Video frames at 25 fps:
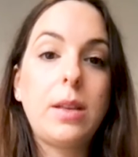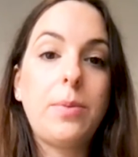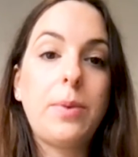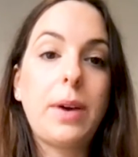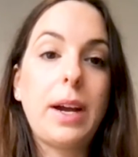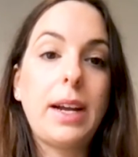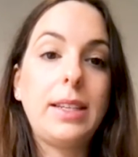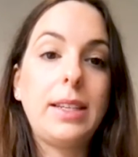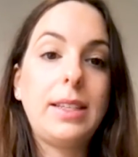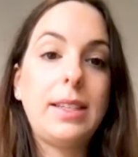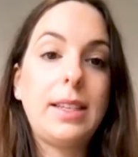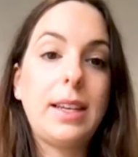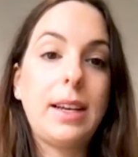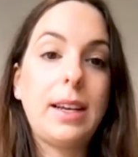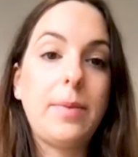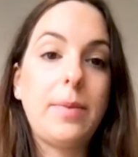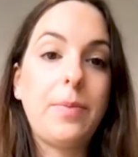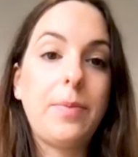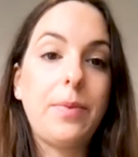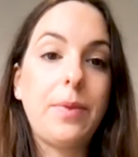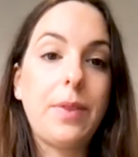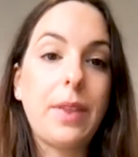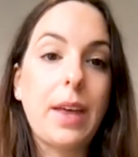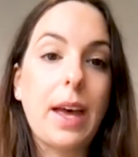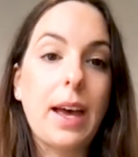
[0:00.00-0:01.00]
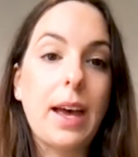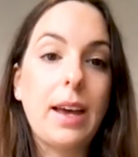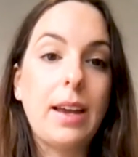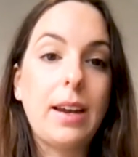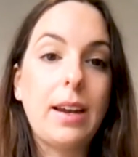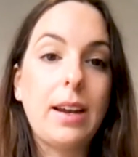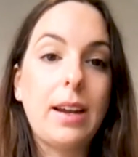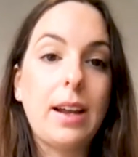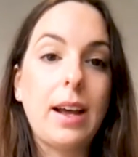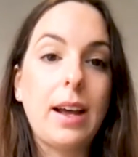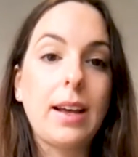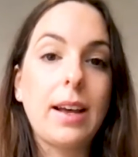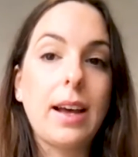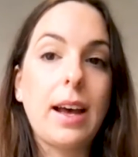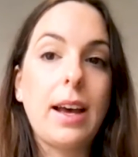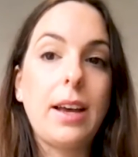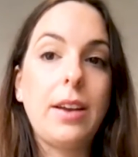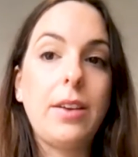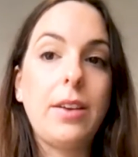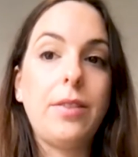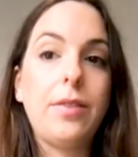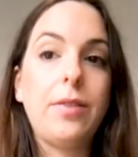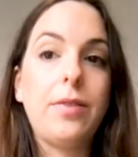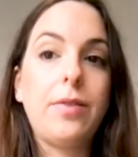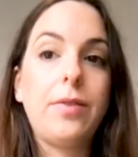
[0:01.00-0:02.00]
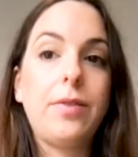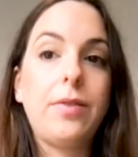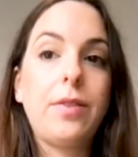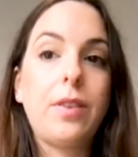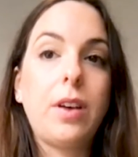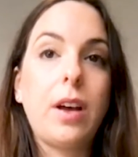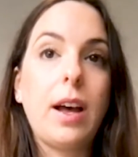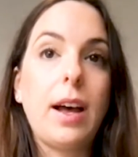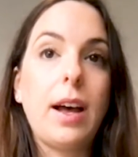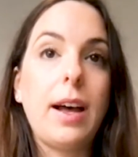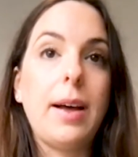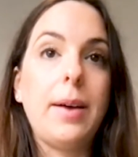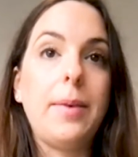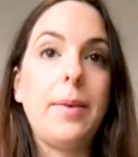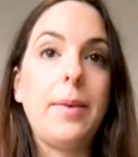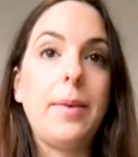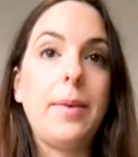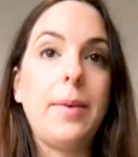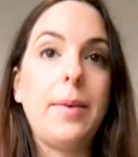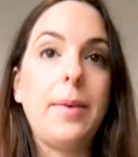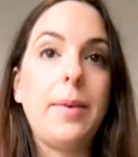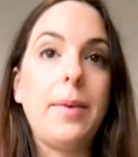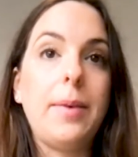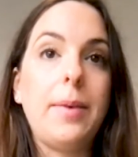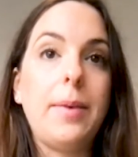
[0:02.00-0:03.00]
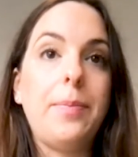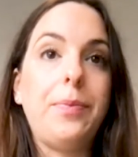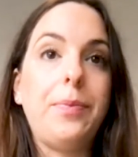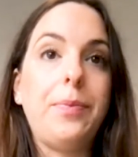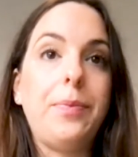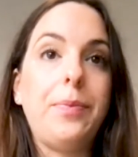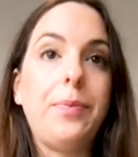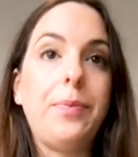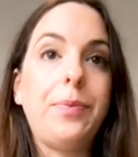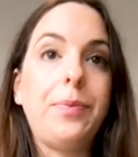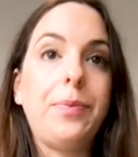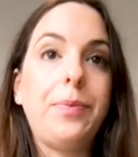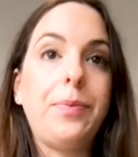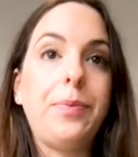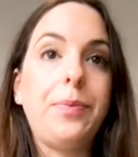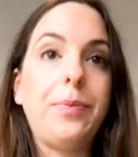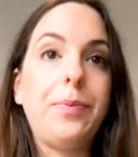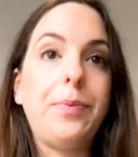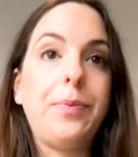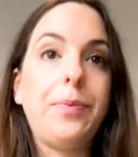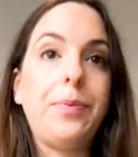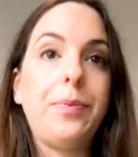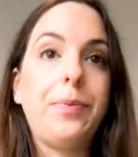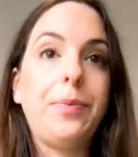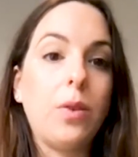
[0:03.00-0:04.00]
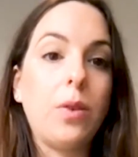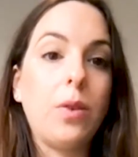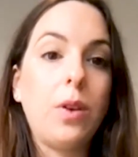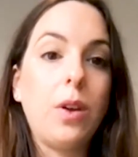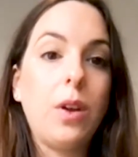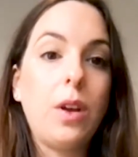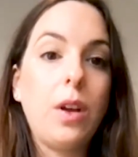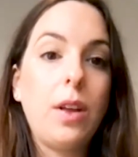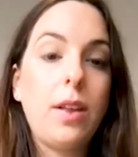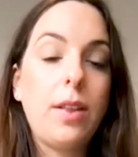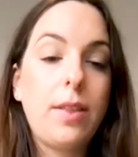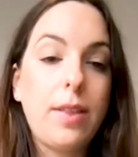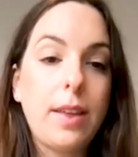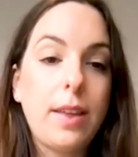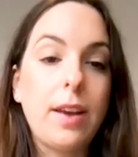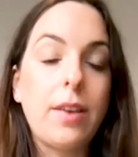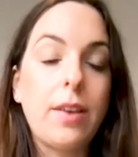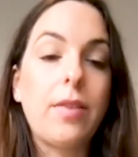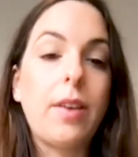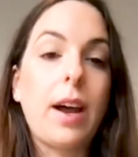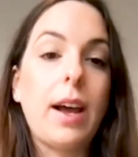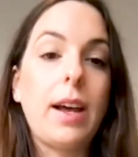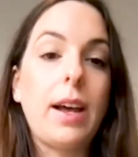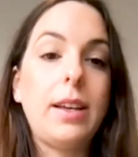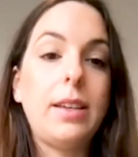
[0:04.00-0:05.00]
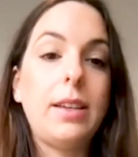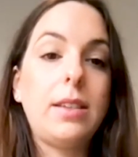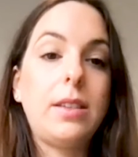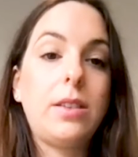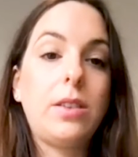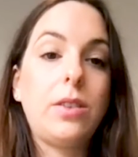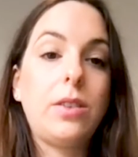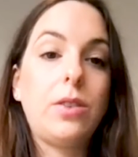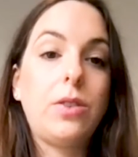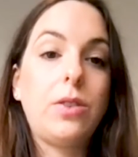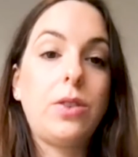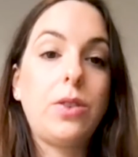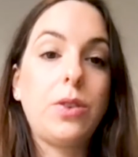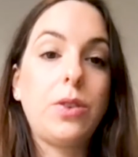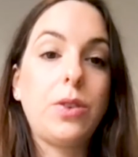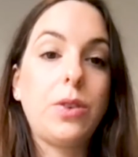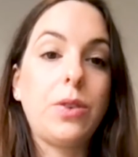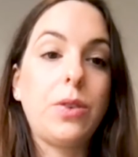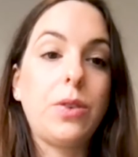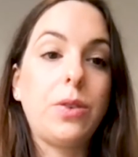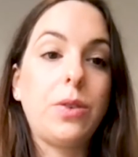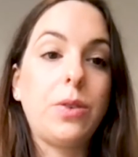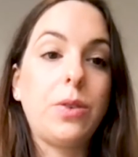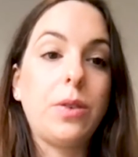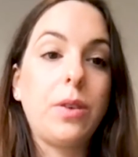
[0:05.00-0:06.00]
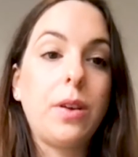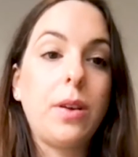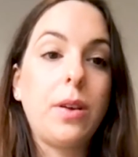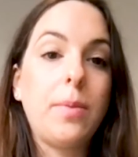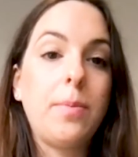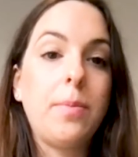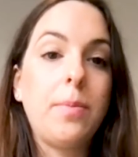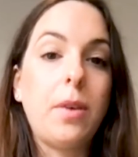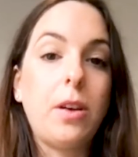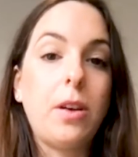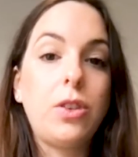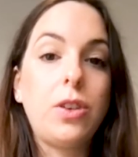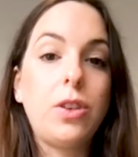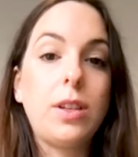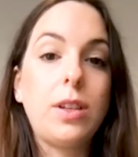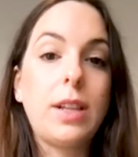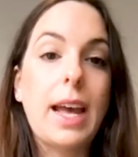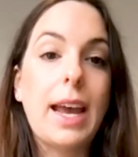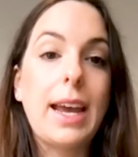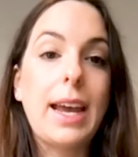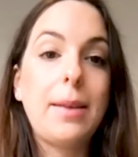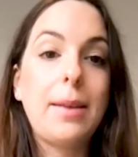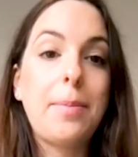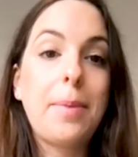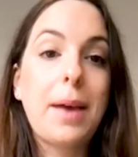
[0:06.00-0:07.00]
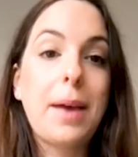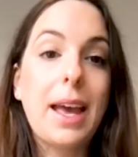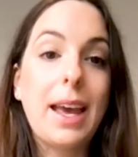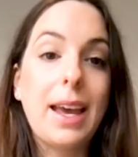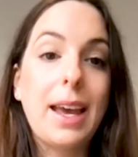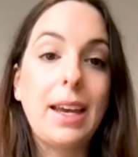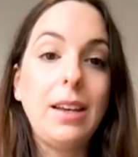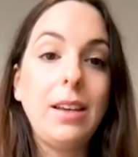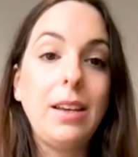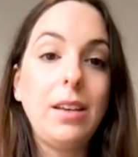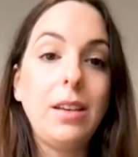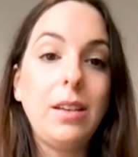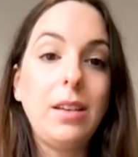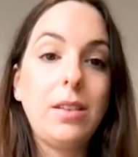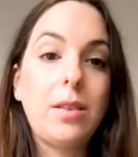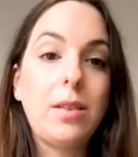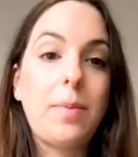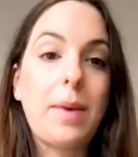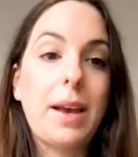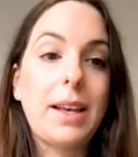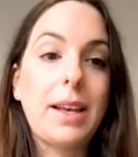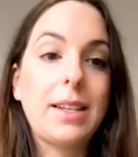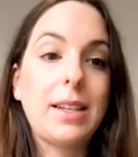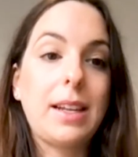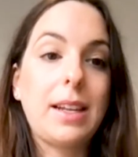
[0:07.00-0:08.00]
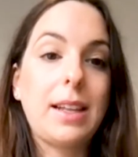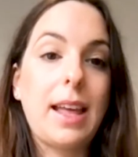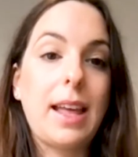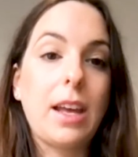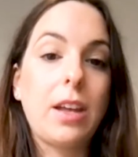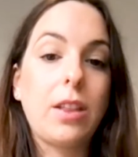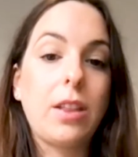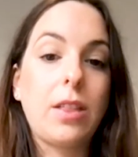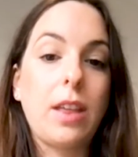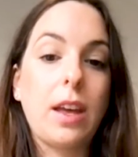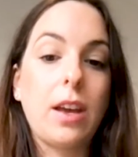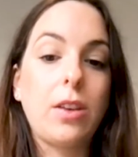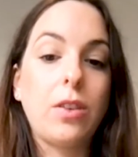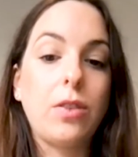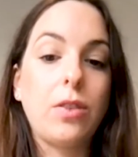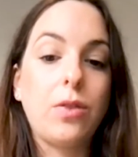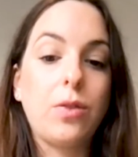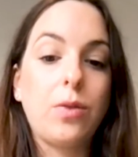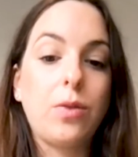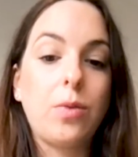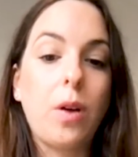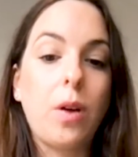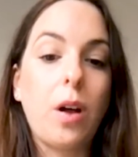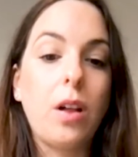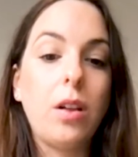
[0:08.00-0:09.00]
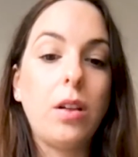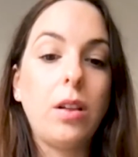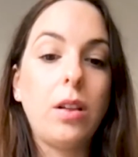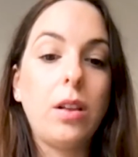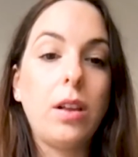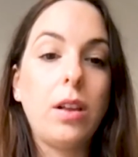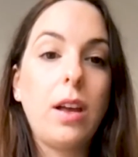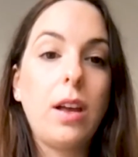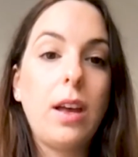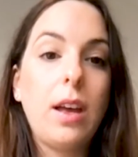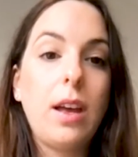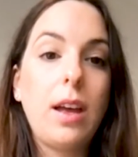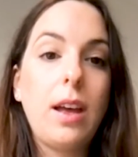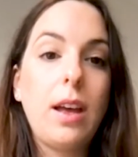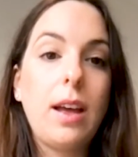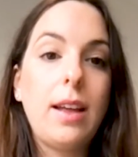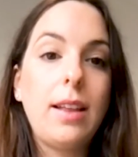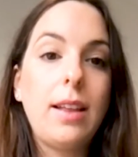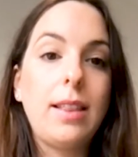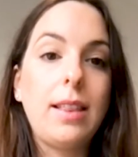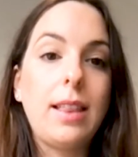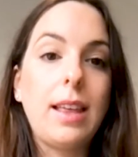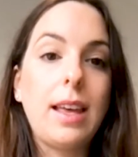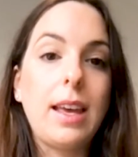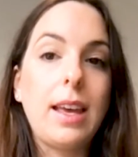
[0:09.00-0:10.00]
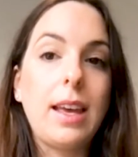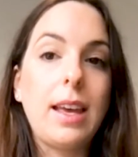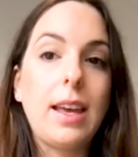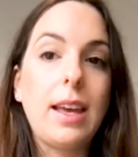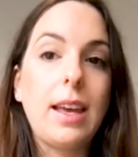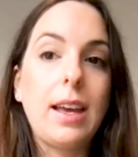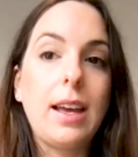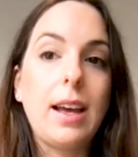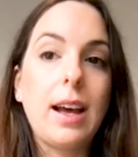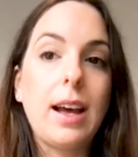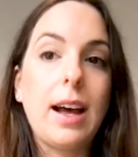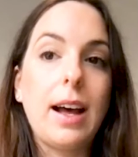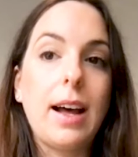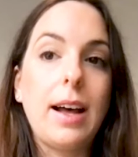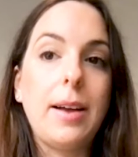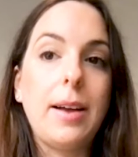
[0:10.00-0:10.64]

the brainstem that are kind of known or theorized to modulate pain. So basically they control the,